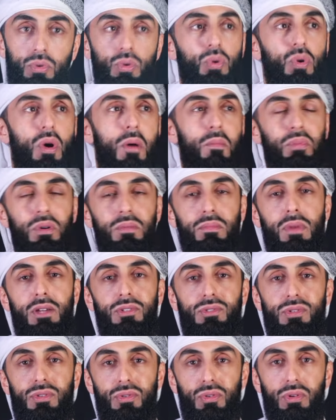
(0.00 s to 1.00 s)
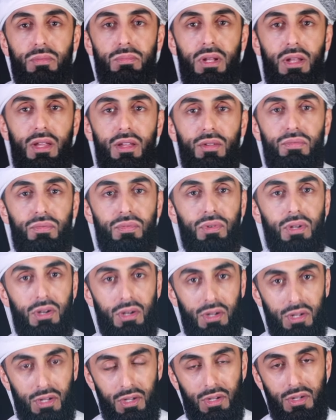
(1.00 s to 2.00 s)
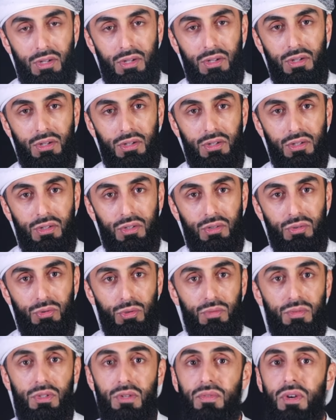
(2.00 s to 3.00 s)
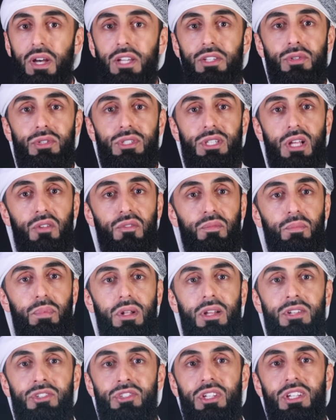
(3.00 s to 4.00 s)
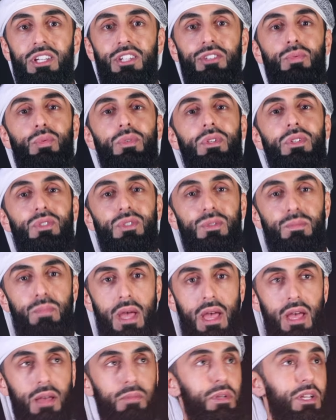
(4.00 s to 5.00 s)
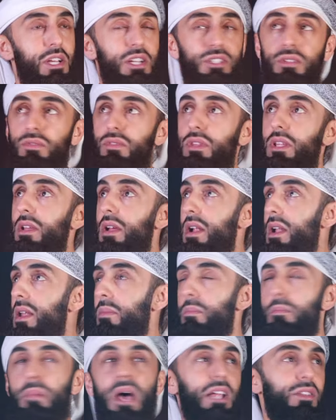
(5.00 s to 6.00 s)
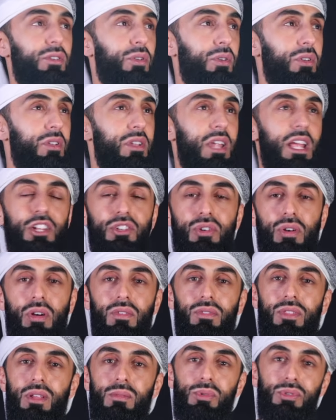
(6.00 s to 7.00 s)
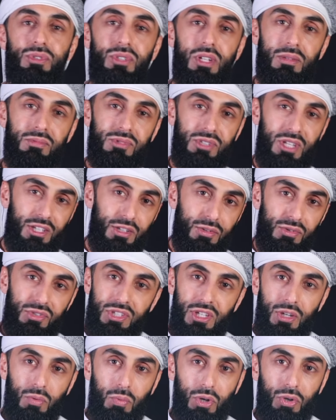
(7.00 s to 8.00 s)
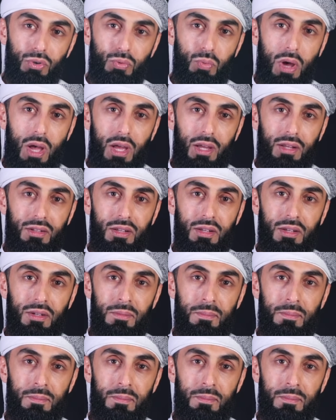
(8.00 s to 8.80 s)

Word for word: to compromise on your belief, or if you find yourself plunging into despair because of the battered nature of the Muslims that you see worldwide,